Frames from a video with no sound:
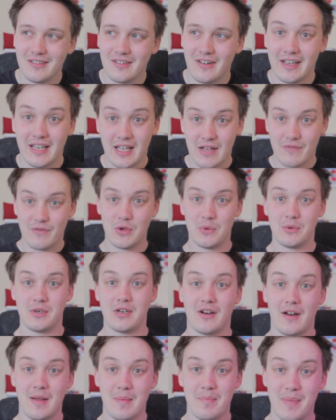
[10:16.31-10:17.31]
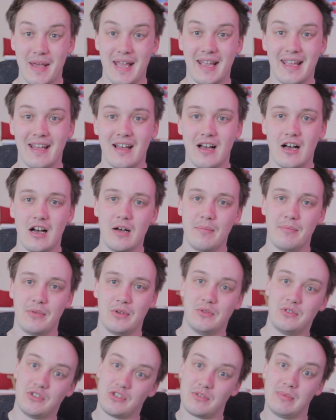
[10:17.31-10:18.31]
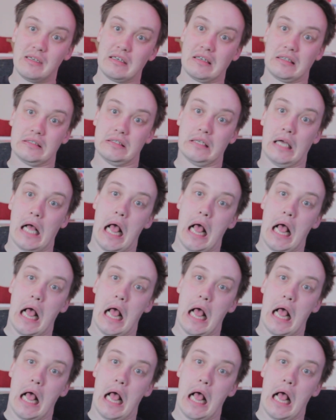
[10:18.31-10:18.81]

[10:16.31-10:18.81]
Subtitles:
Like, if you were to, like, pick it up, you'd just be like,